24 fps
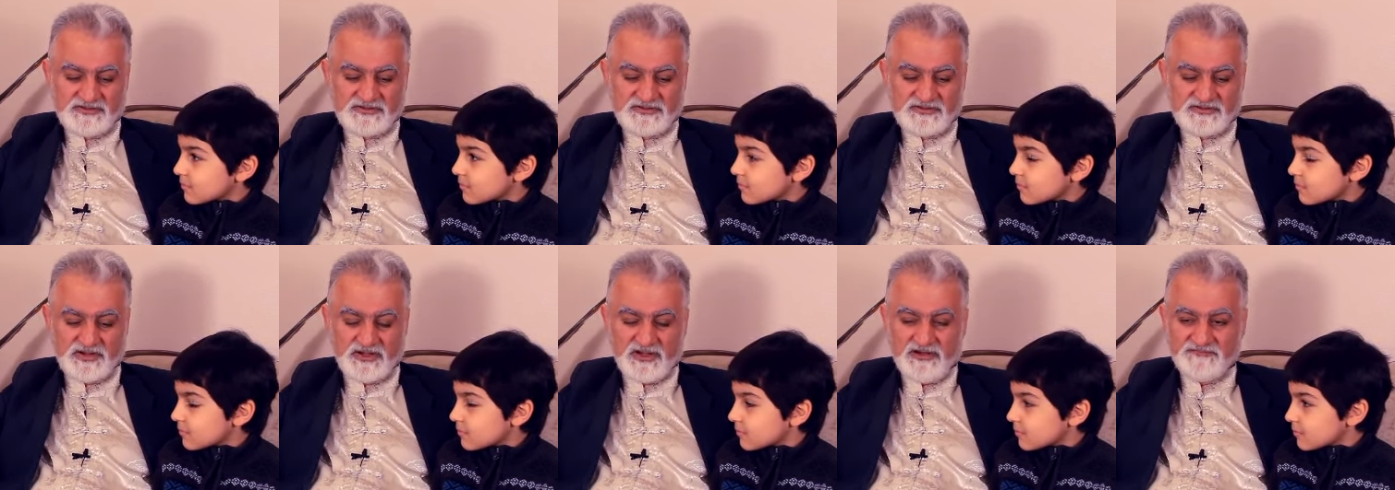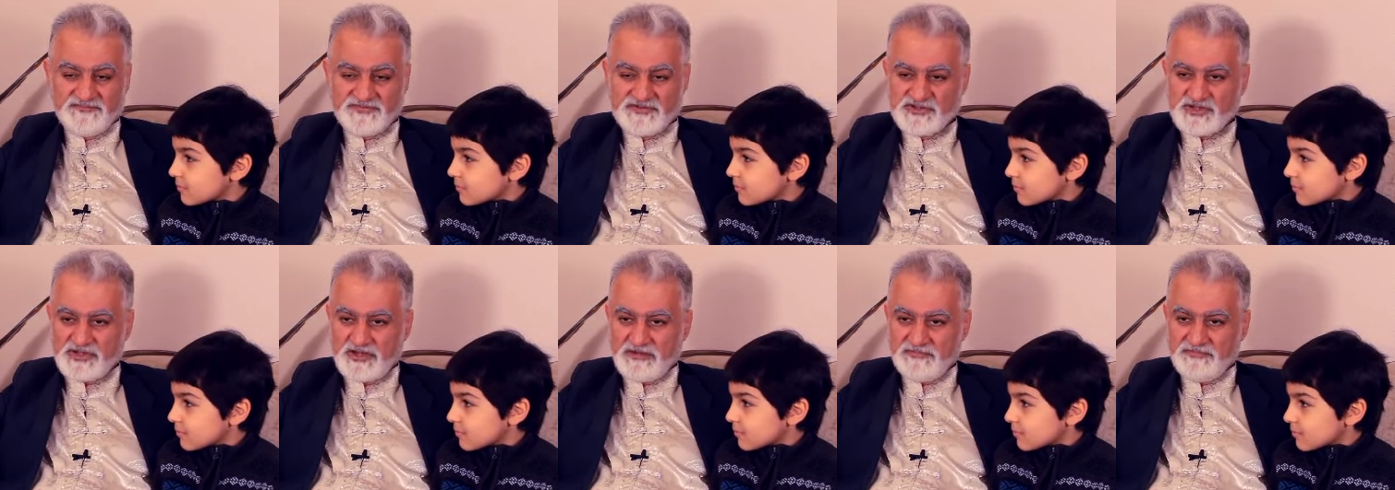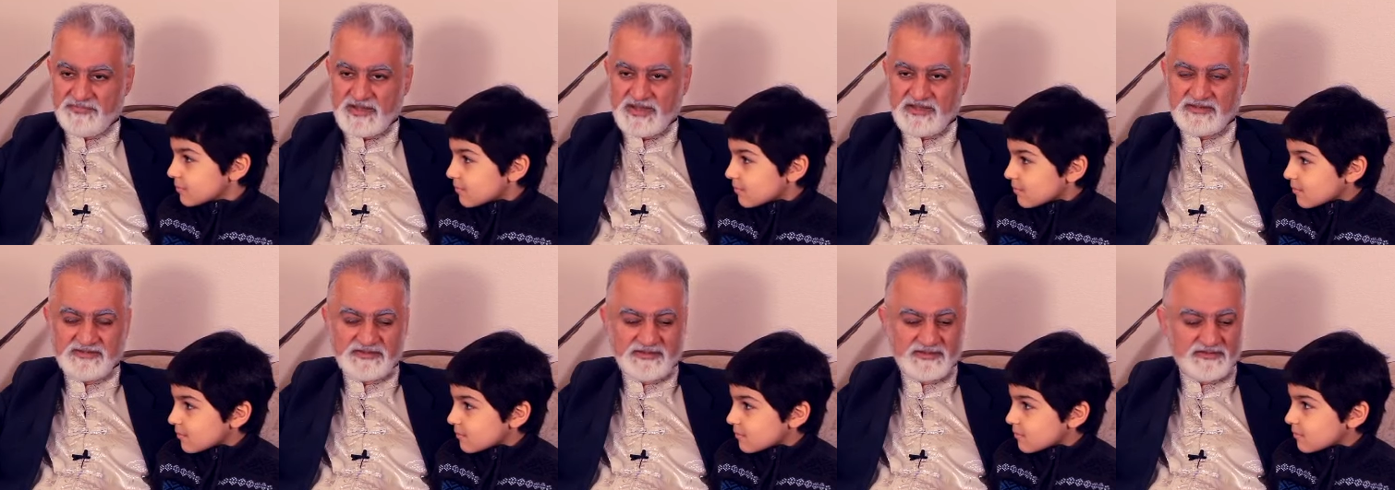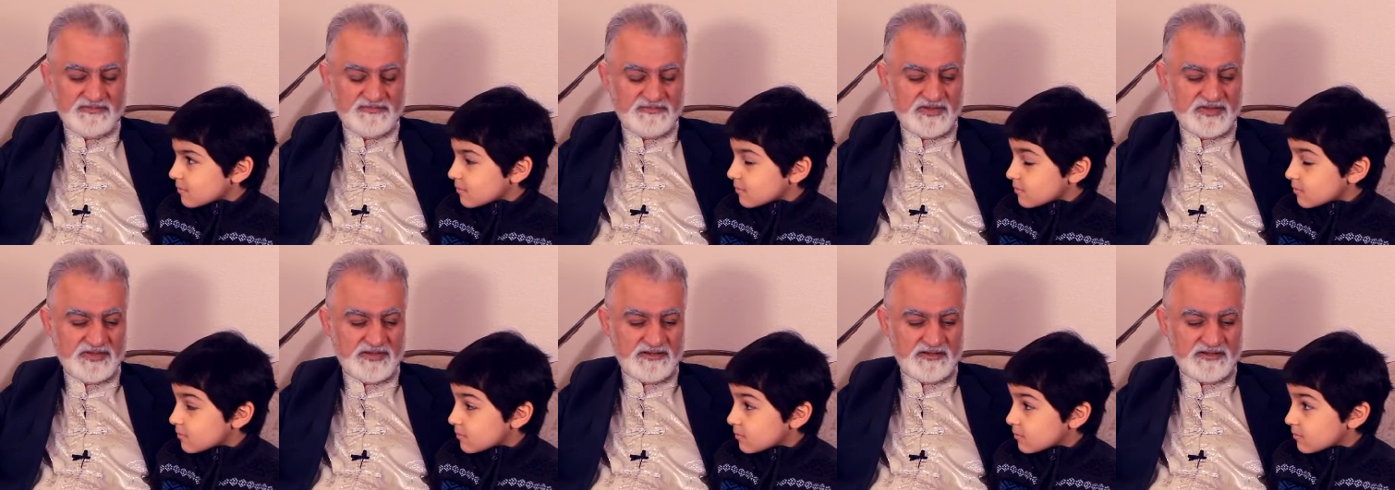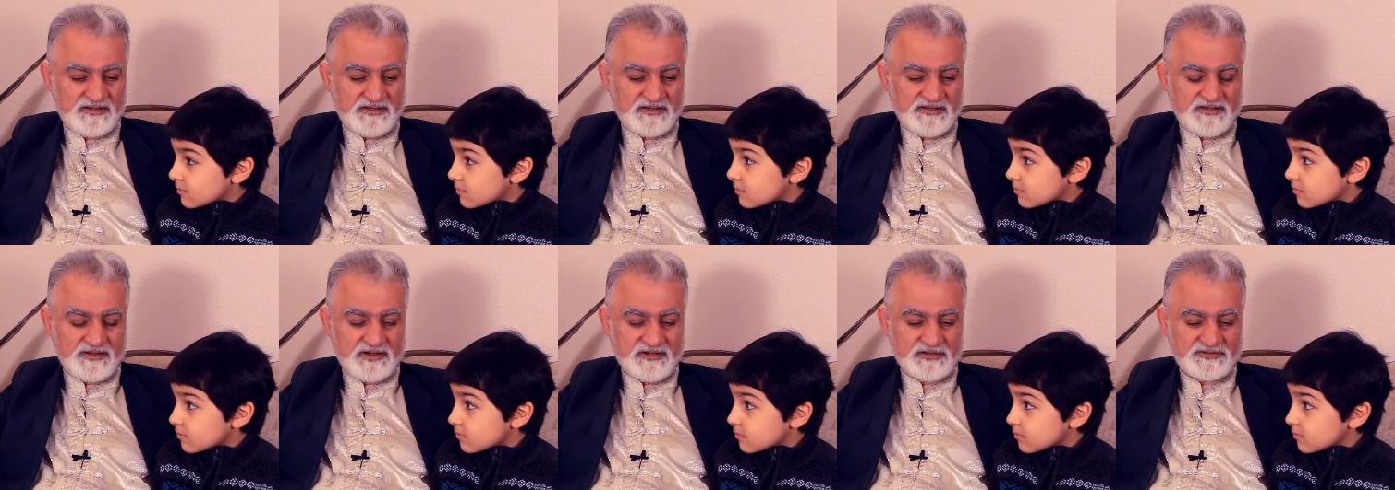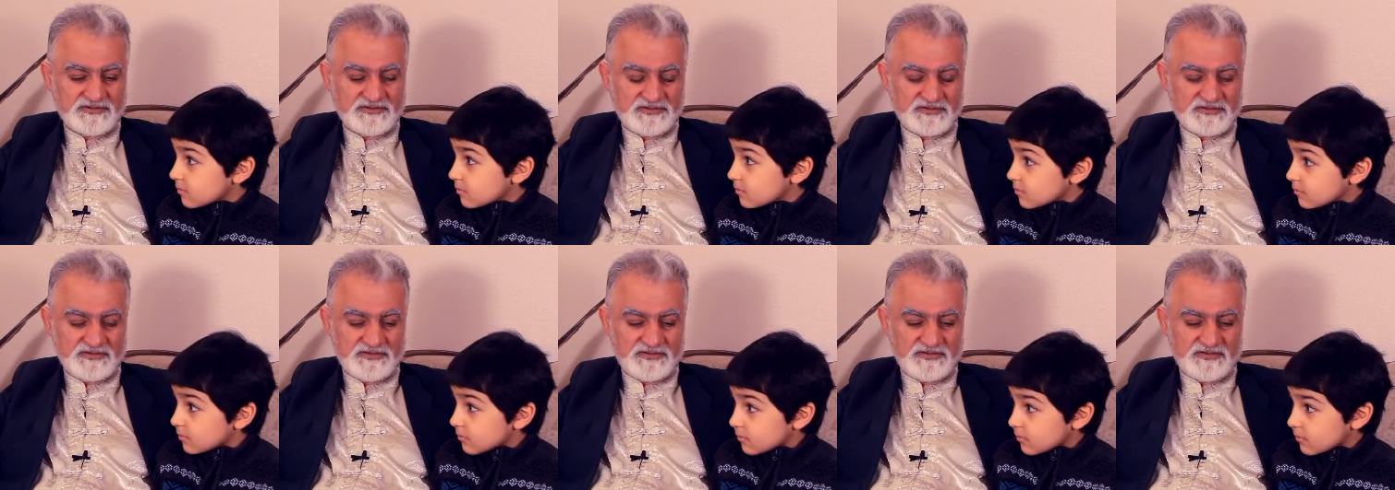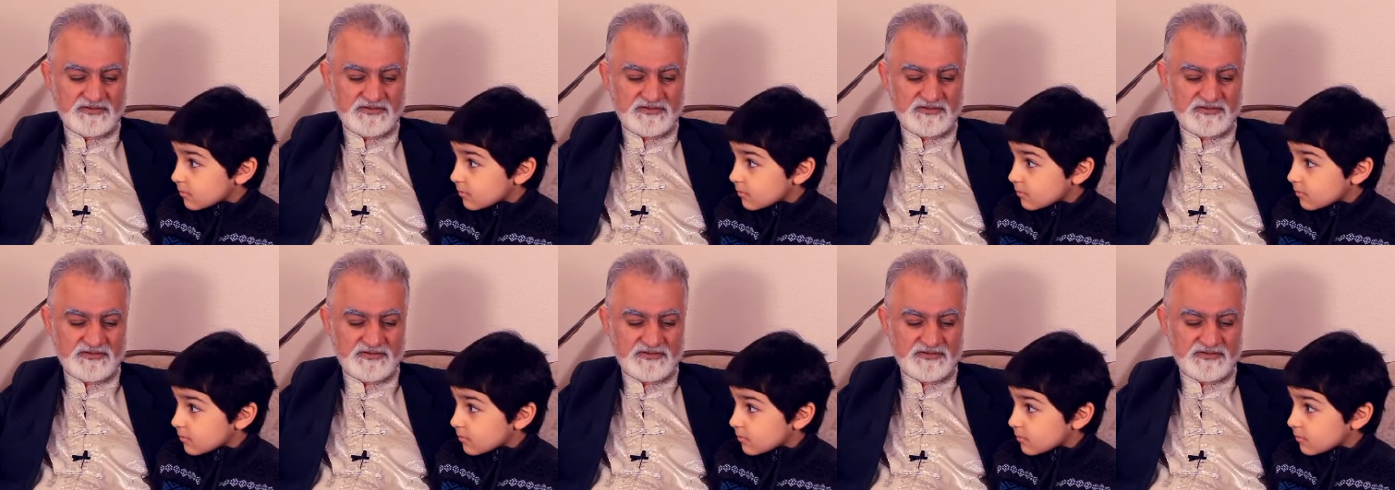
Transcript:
Speaker 1: tough job, and then being the doctor,